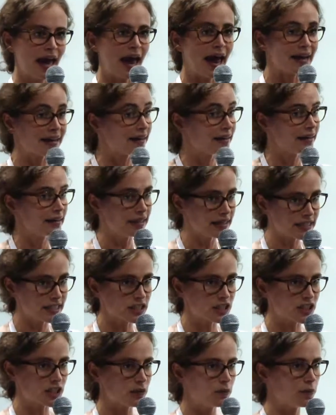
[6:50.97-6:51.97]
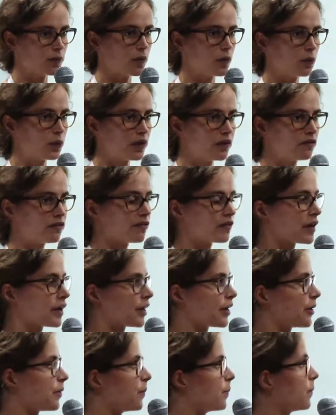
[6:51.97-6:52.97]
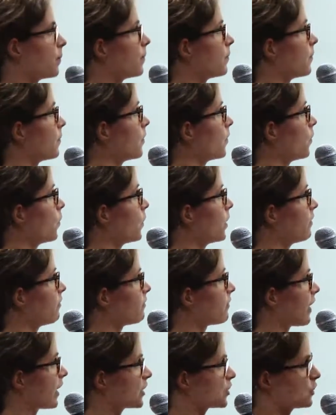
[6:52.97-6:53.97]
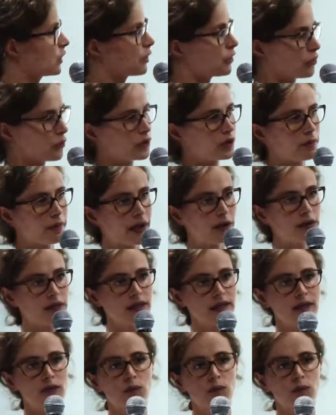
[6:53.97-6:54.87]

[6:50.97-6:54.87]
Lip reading: At Easyship, we've actually thought about it,